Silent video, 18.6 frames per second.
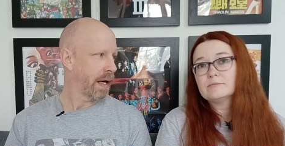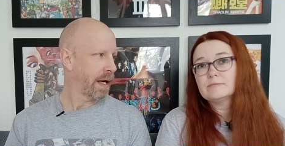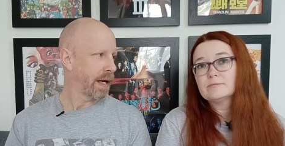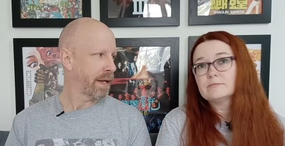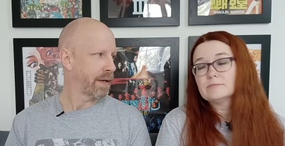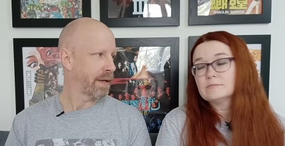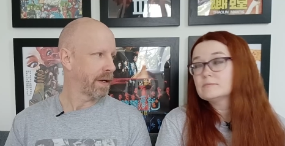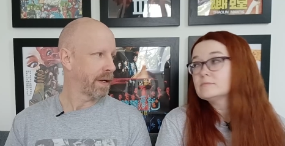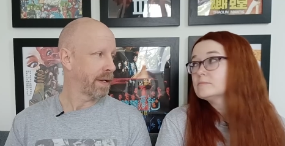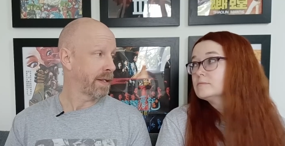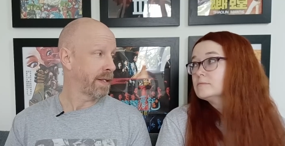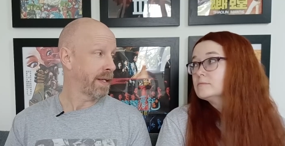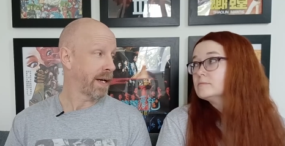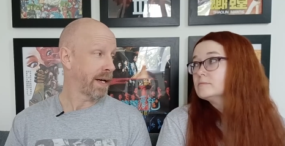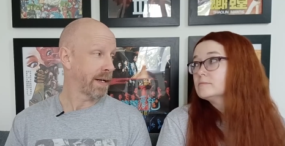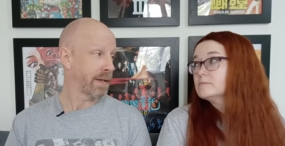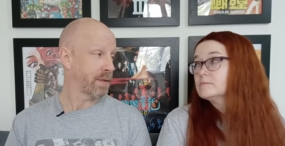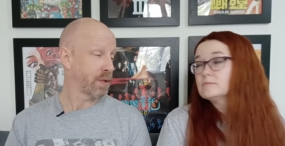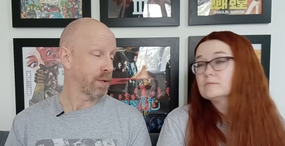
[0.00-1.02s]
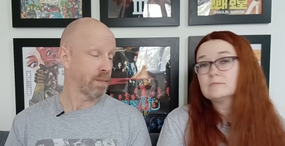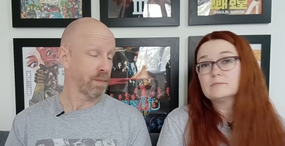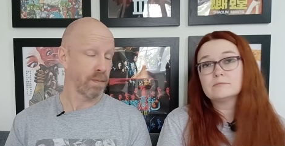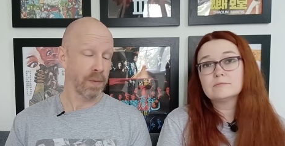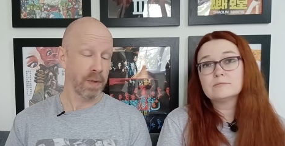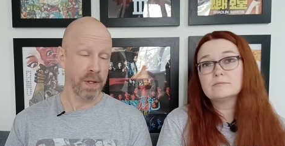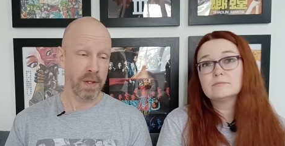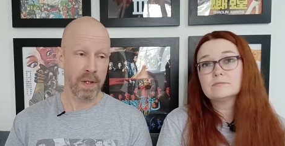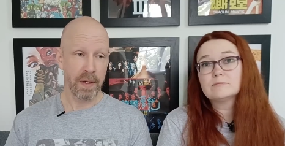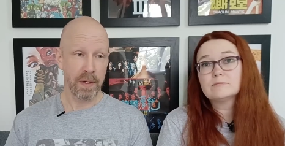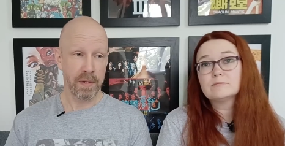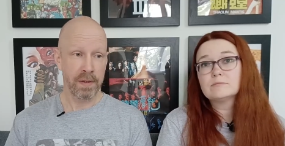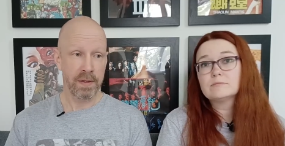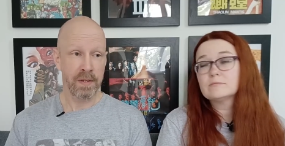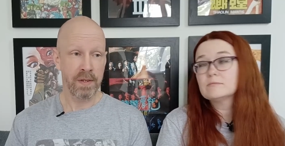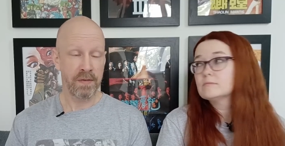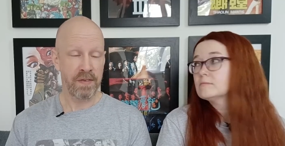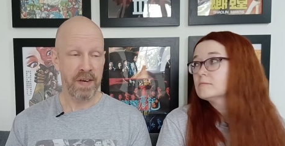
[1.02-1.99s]
Speaker 1: And uh, yeah, the, the
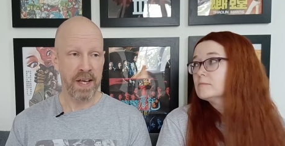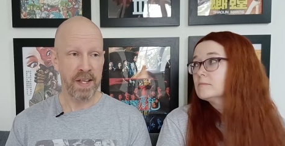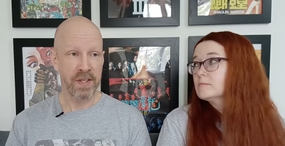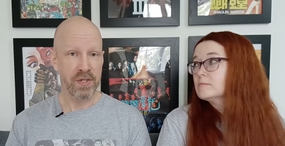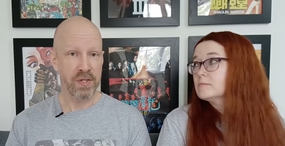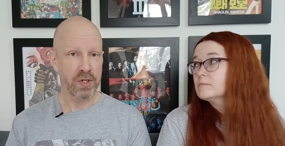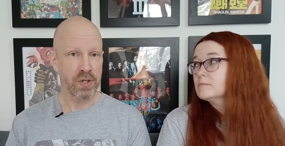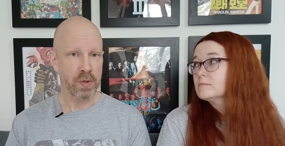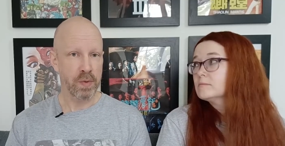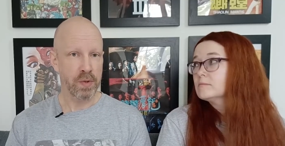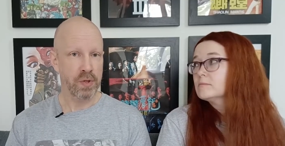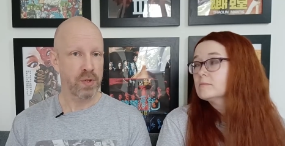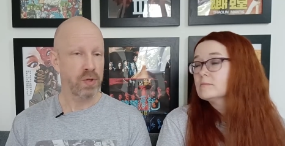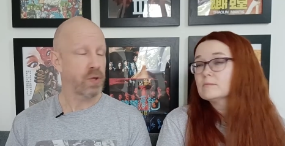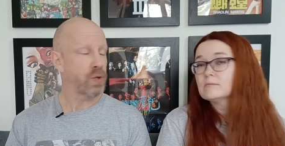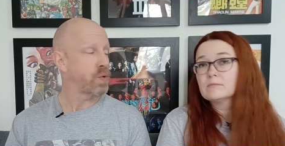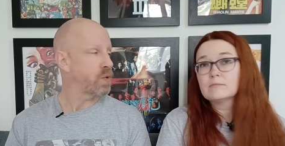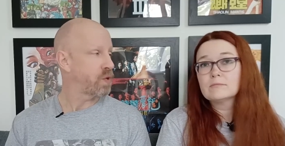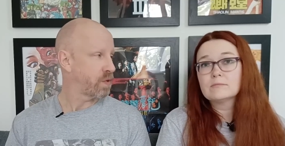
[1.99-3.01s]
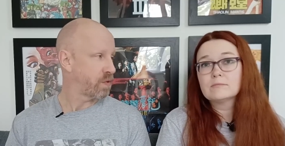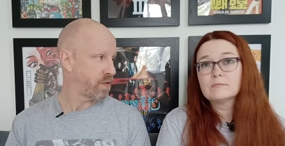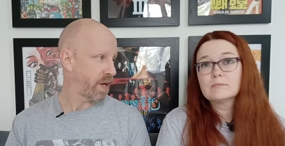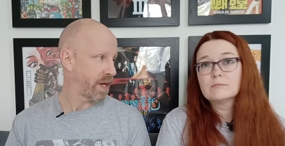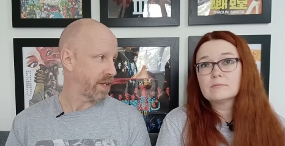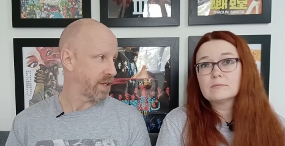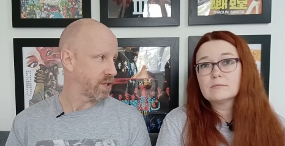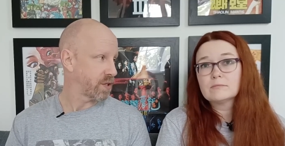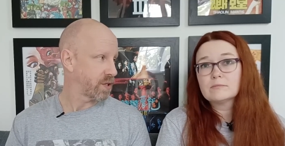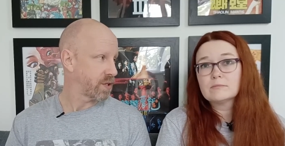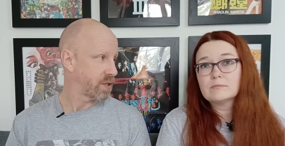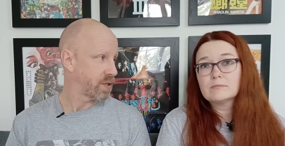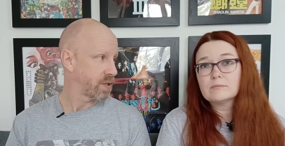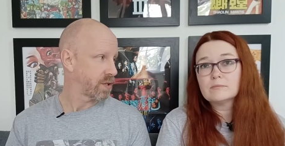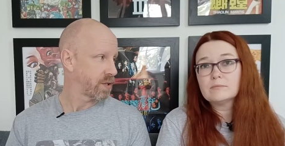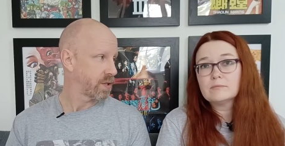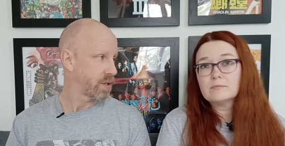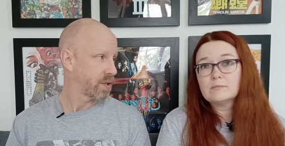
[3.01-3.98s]
defence, there was two
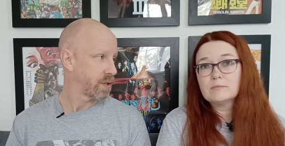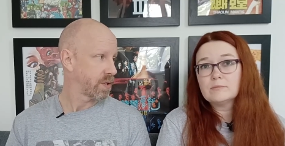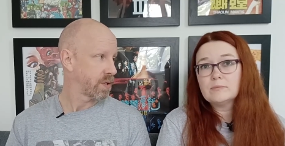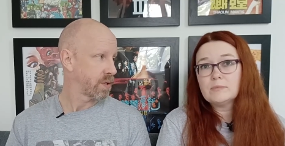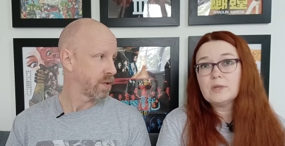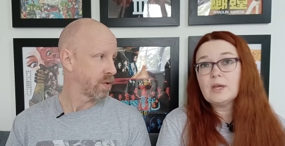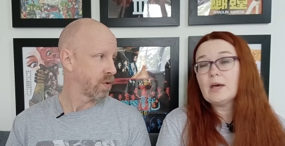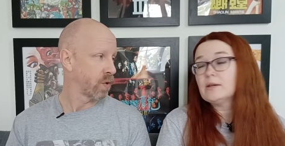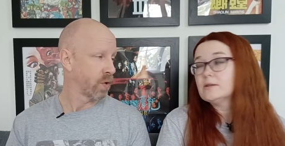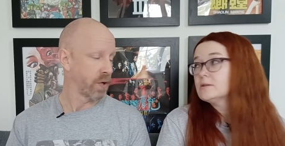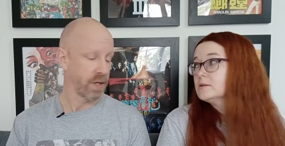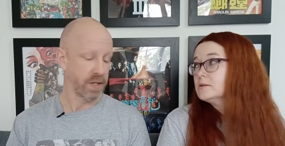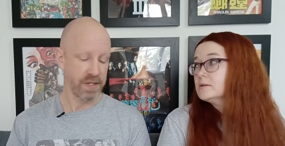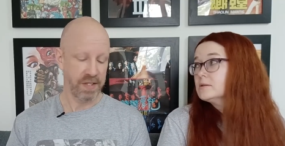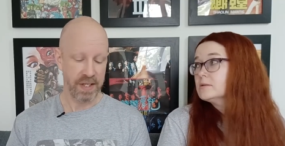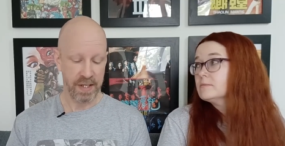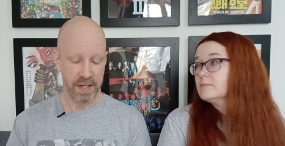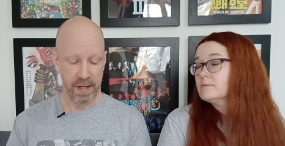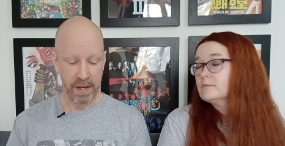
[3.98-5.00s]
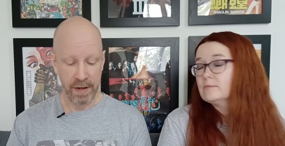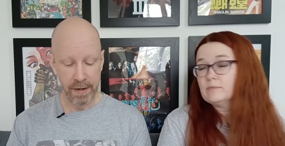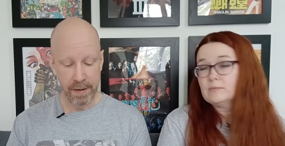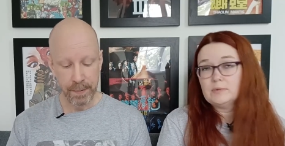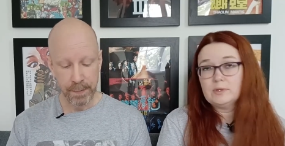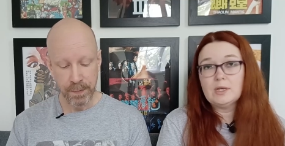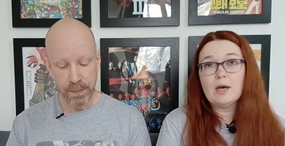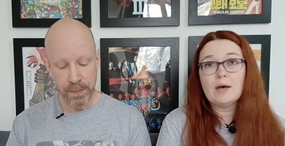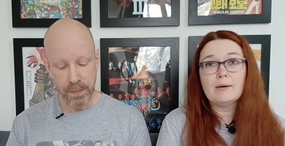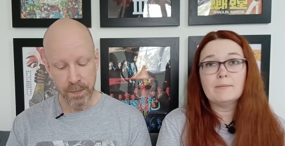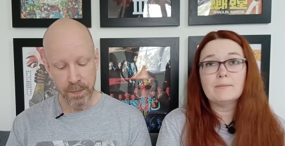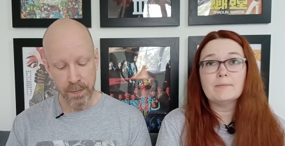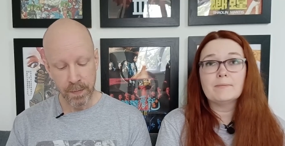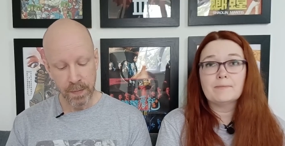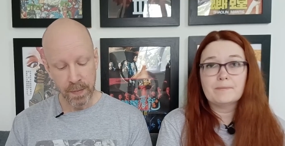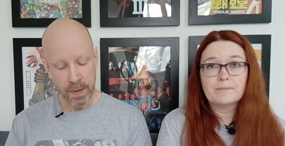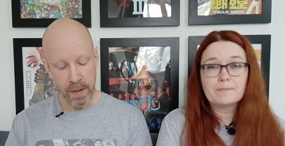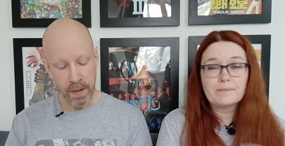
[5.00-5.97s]
defence yes. lawyers in there. Yeah.
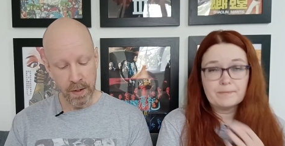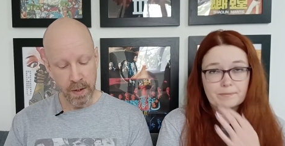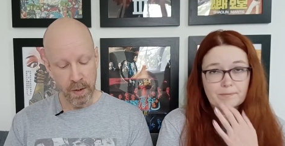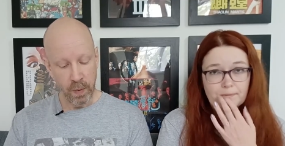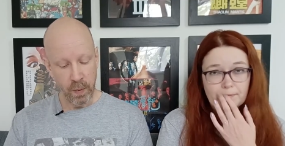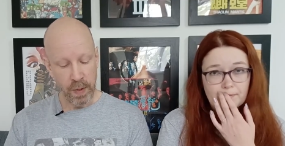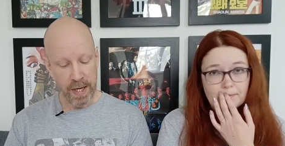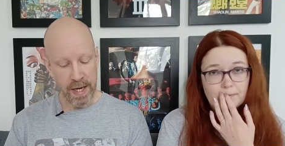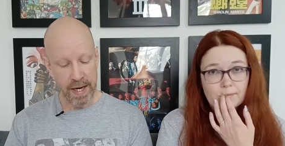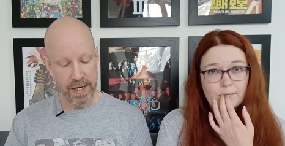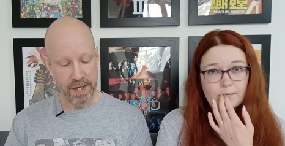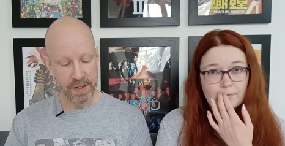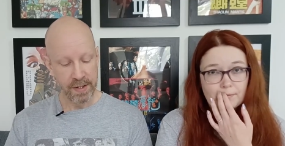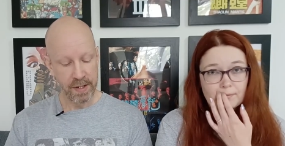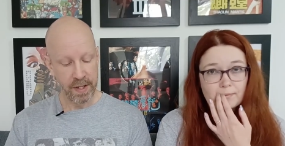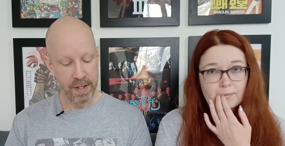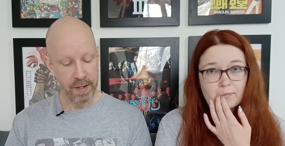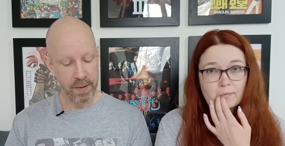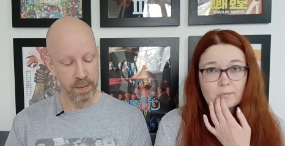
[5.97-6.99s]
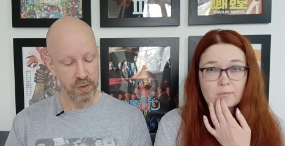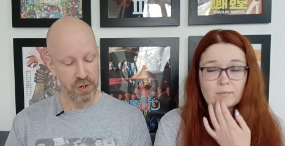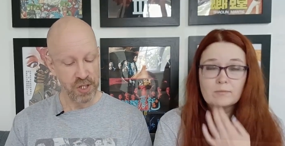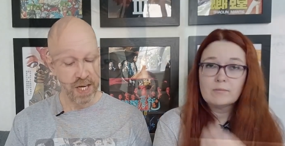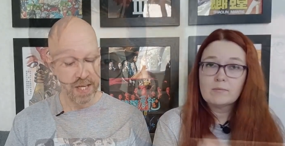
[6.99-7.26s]
We had um,